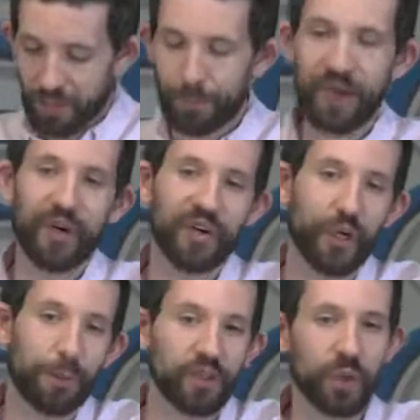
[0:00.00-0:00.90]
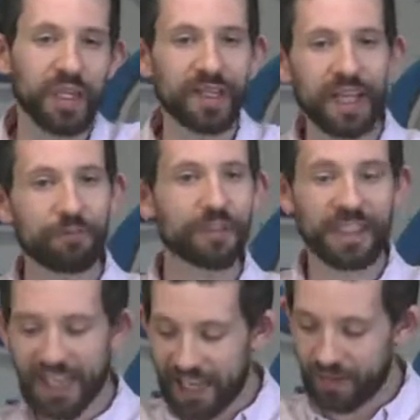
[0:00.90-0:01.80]
The barrier between life
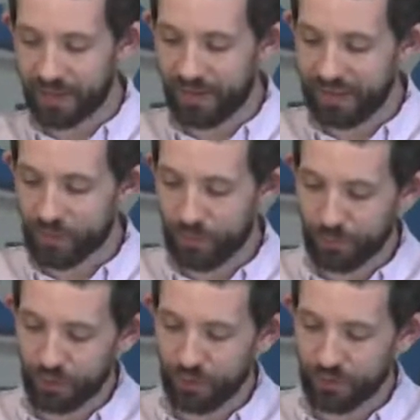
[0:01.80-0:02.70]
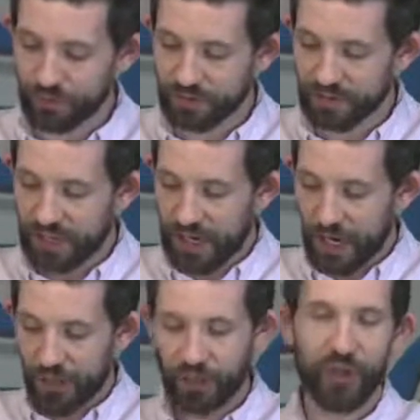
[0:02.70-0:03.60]
and death is removed.
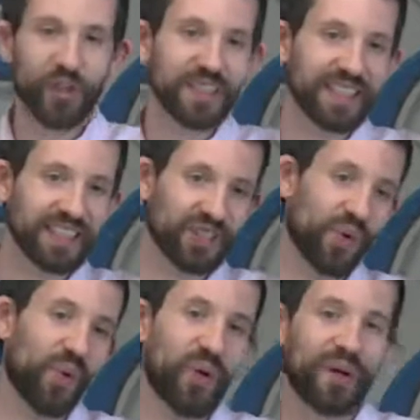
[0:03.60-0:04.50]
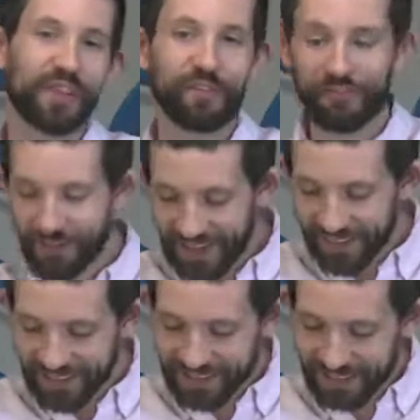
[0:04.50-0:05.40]
The curtain is torn, the
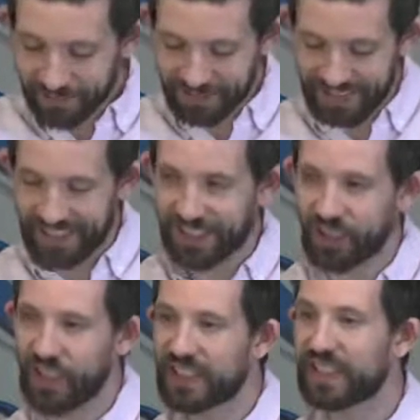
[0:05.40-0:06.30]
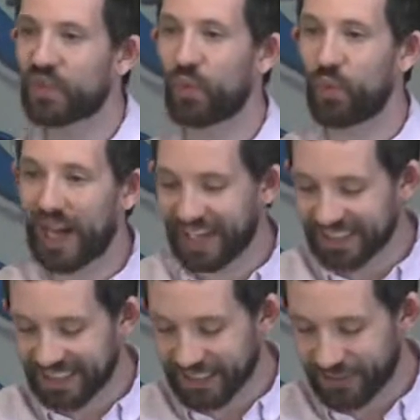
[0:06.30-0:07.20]
veil is lifted, and Jesus
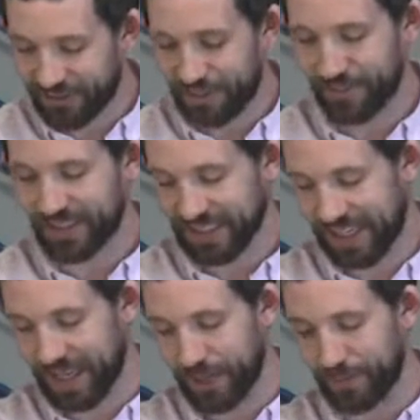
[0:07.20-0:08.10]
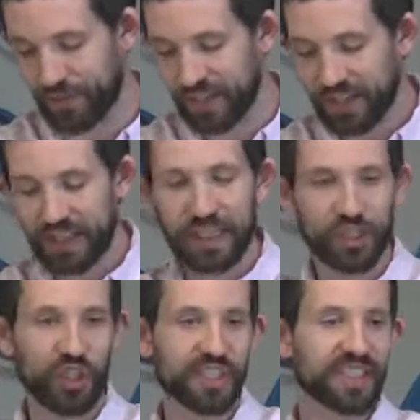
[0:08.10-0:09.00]
rises from the dead.
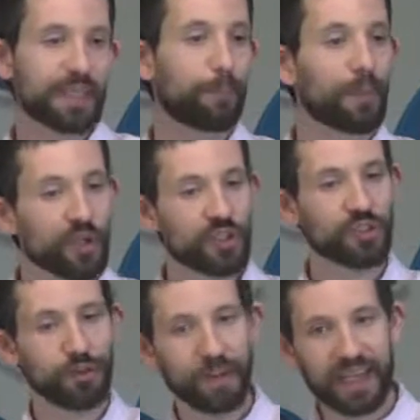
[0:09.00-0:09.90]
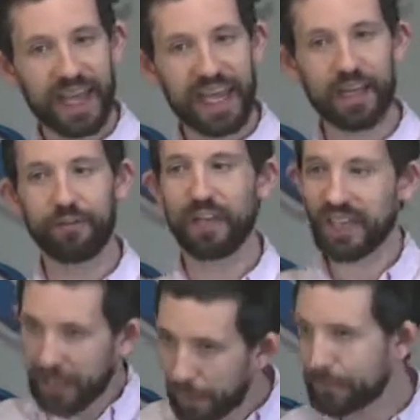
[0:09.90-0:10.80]
Jesus emerges from the cave. He
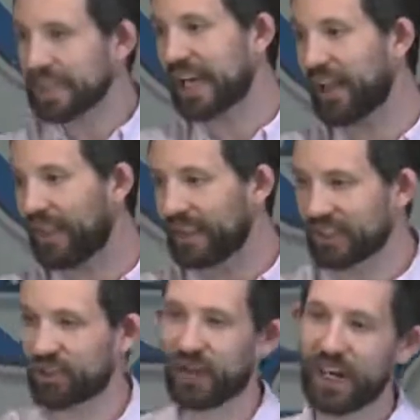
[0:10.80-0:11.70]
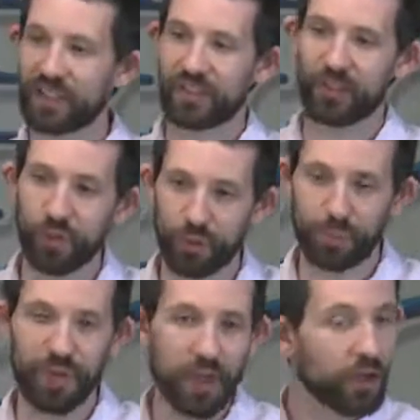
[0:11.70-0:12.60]
comes out of this dry
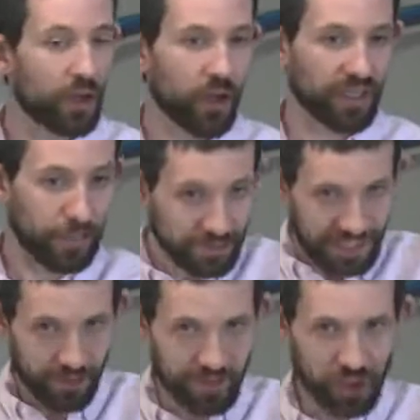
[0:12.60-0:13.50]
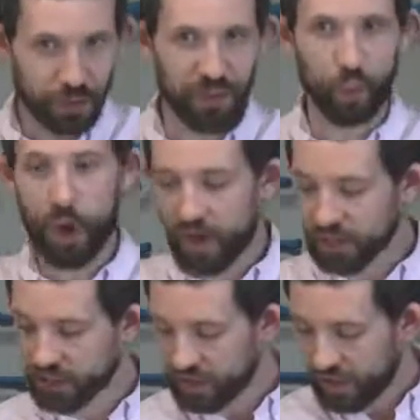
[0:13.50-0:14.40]
tomb, or comes out of the tomb and
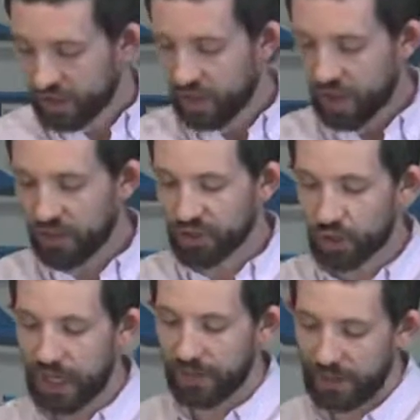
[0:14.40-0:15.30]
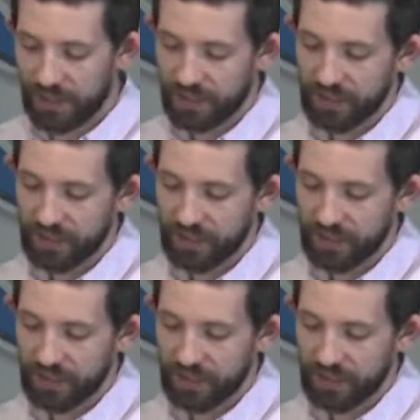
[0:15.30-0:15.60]
walks on dry land.